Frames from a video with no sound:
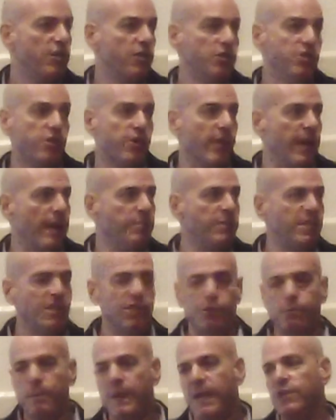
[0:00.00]
There's there
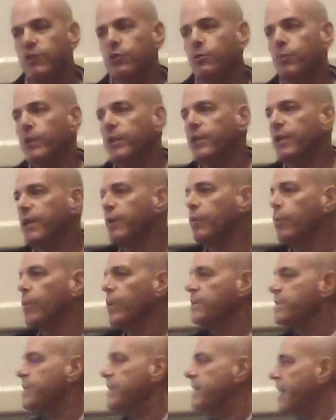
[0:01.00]
empty space where you
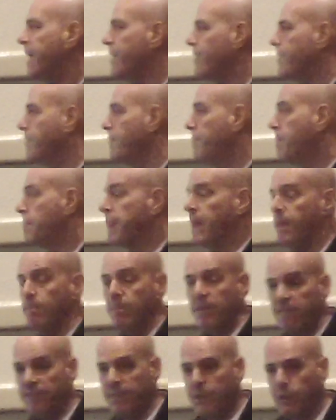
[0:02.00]
can work together,
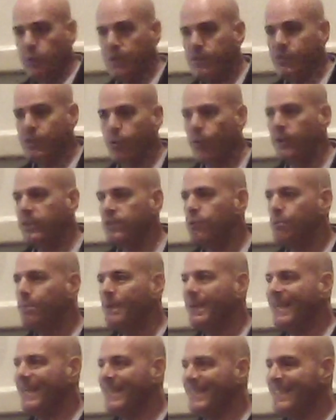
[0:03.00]
but food is going
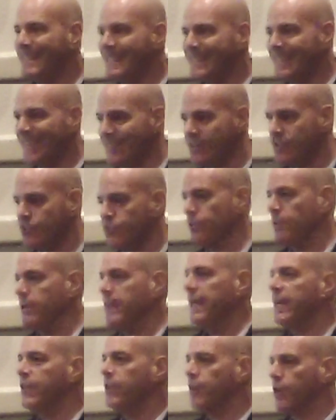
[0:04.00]
to be
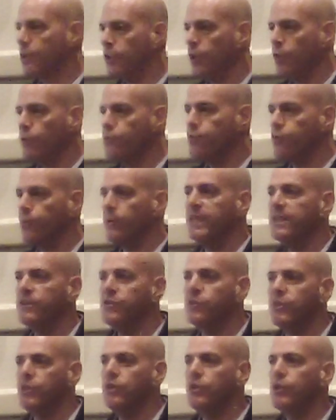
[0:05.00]
essential, and the closer it
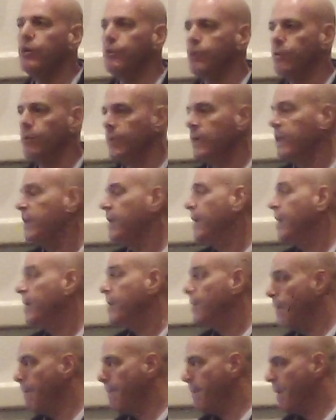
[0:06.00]
is to you,
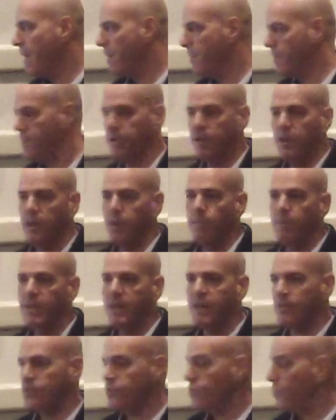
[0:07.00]
the better,
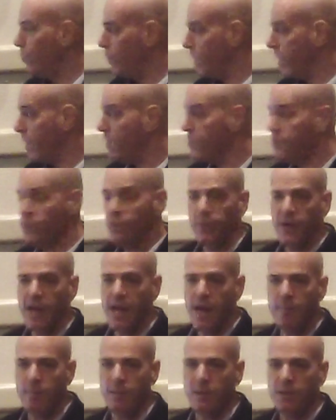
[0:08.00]
because we already see
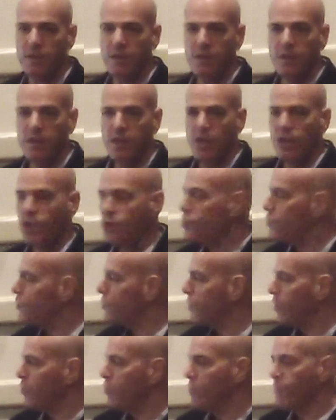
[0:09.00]
what happened. You
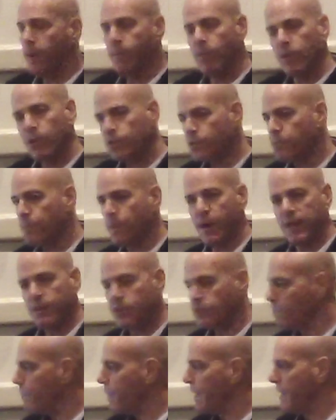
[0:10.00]
remember those
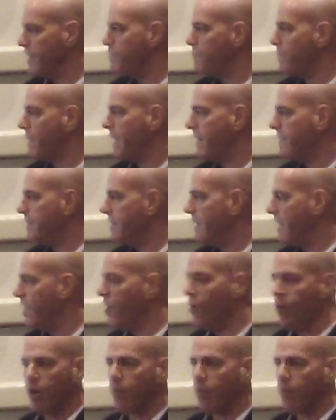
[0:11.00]
price spikes back then?